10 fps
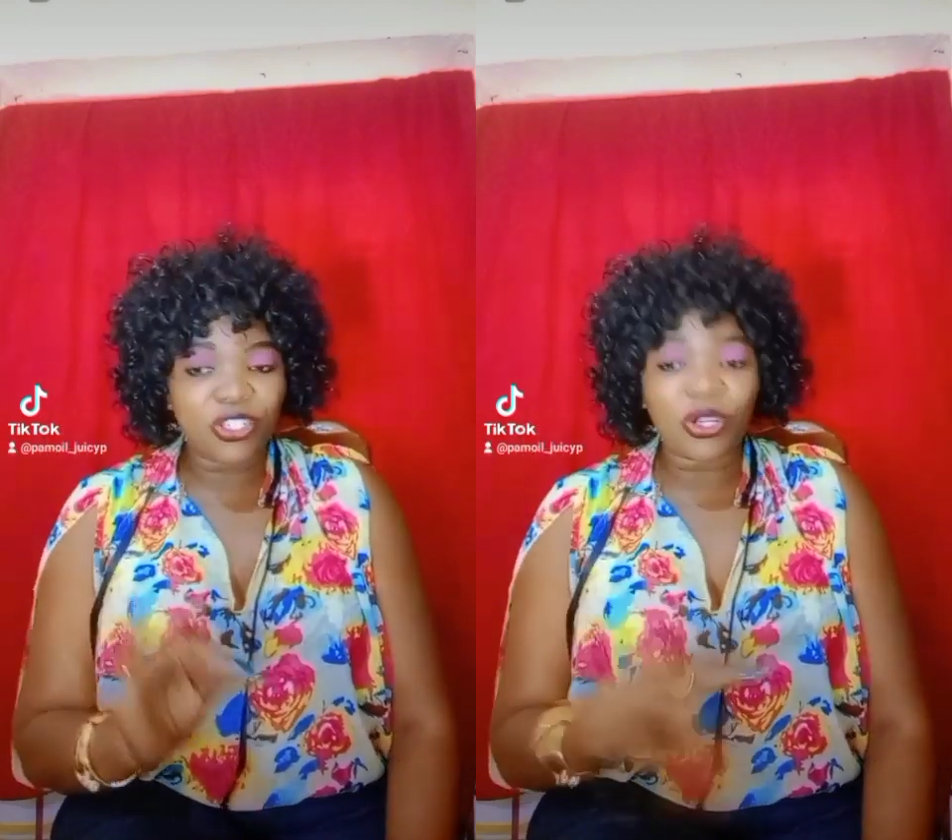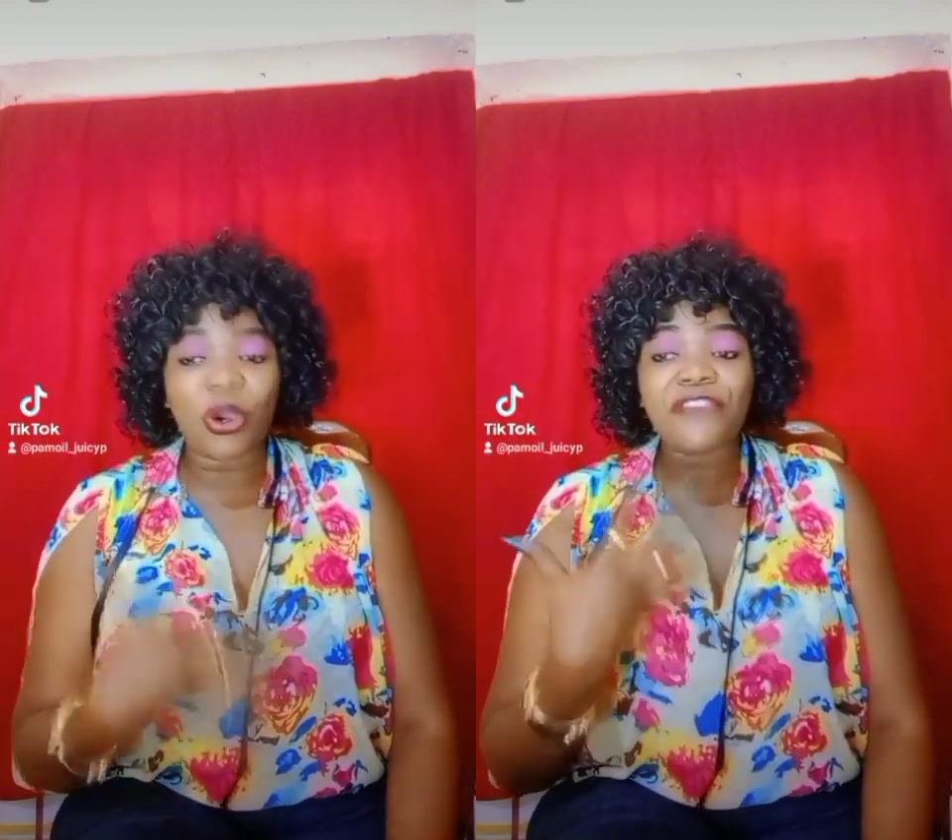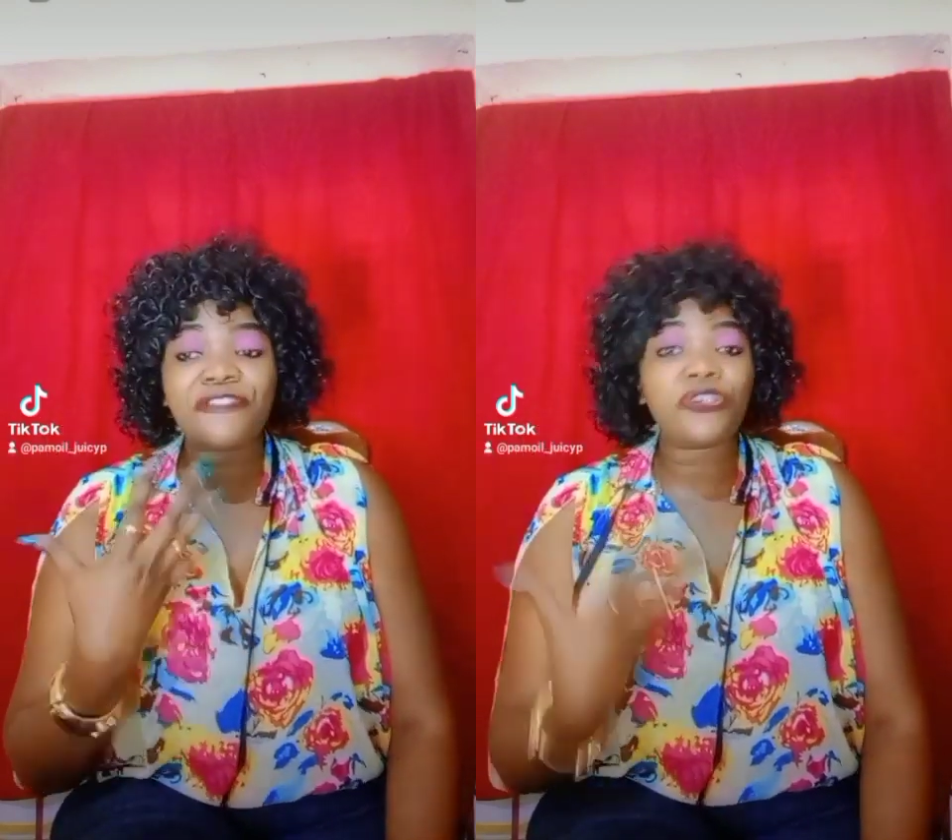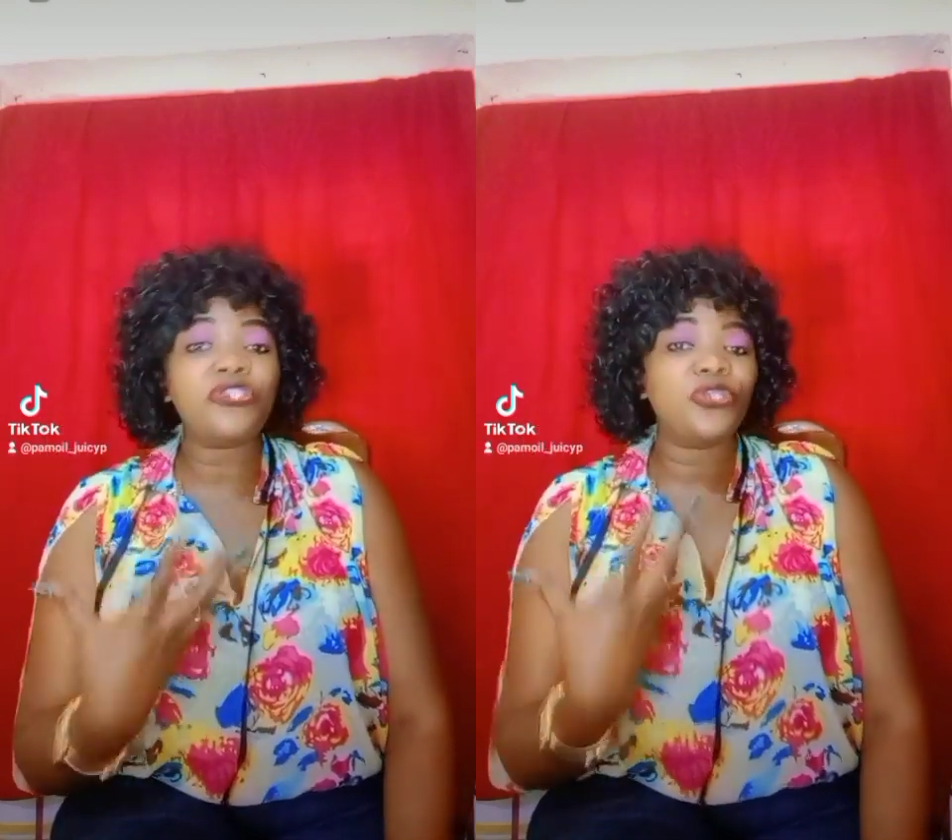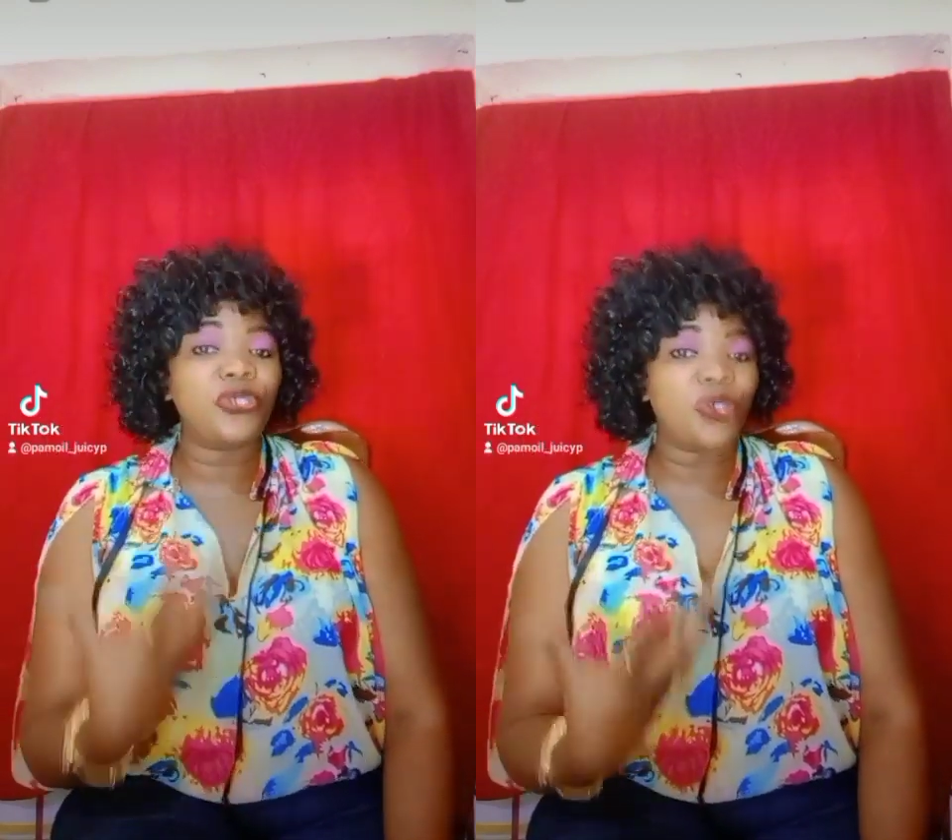So if
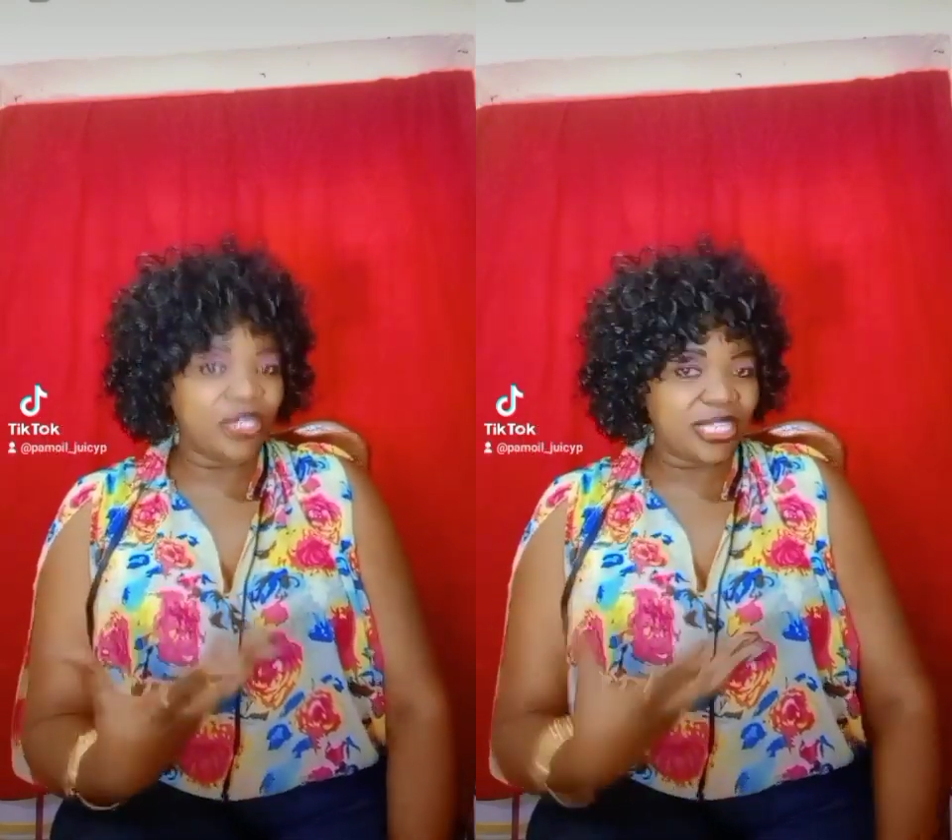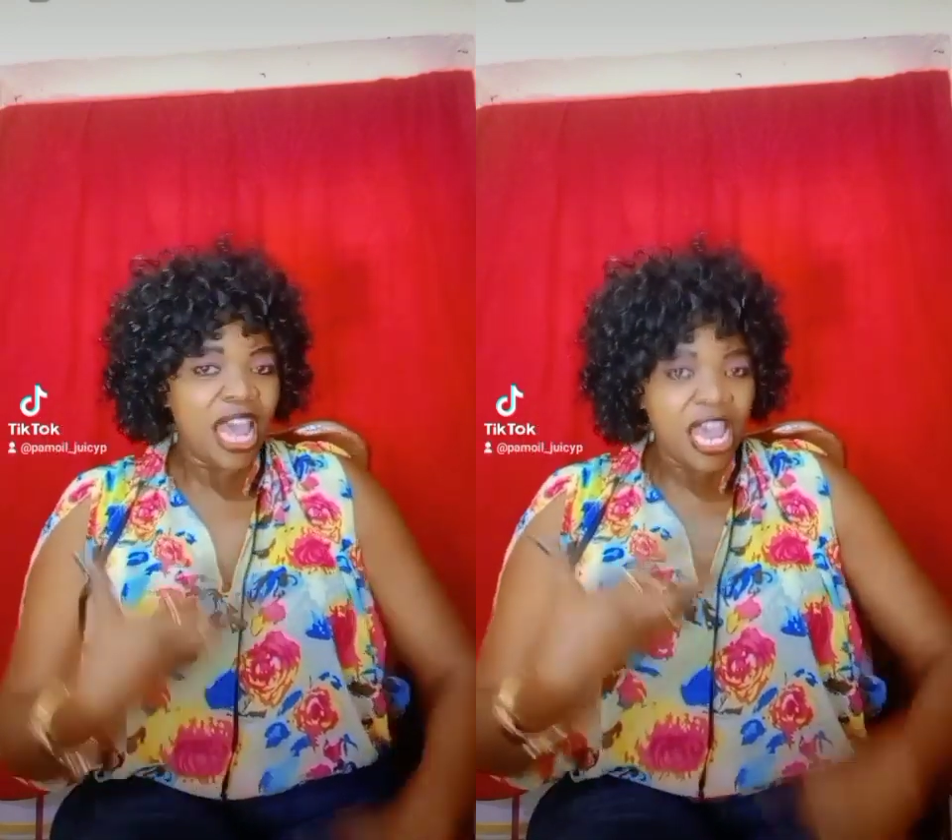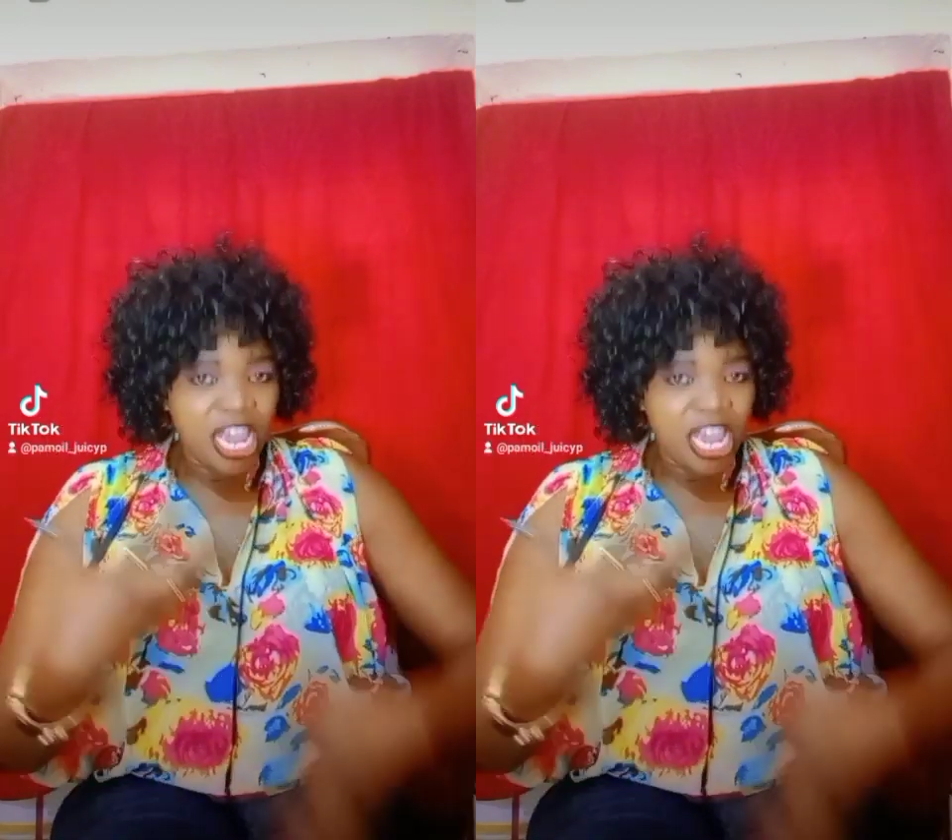you do not